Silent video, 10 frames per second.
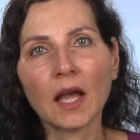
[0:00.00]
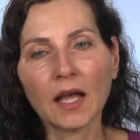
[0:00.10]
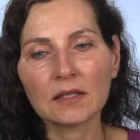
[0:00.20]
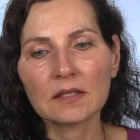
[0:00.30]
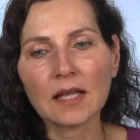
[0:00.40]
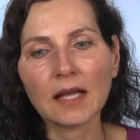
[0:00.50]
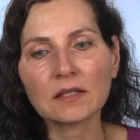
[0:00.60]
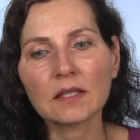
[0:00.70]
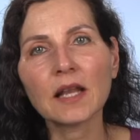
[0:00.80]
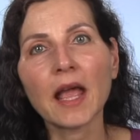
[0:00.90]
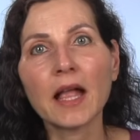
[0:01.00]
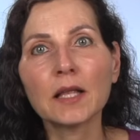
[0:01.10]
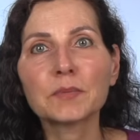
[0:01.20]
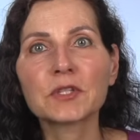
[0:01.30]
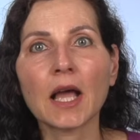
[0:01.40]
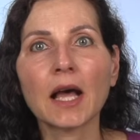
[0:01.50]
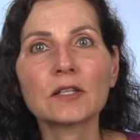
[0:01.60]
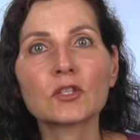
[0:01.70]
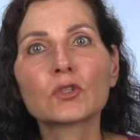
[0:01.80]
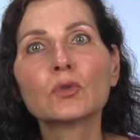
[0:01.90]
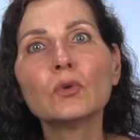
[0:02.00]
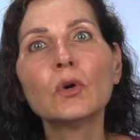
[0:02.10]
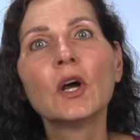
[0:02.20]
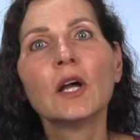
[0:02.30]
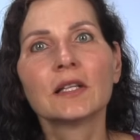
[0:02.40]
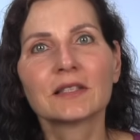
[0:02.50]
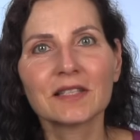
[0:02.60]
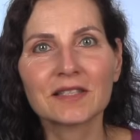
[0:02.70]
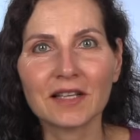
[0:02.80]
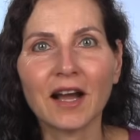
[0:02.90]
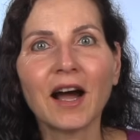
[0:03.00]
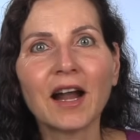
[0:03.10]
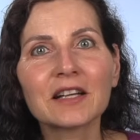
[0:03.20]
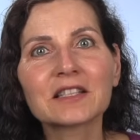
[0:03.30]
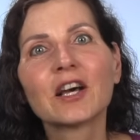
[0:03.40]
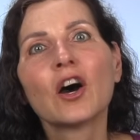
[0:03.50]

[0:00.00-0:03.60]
And Saturn helps us to discard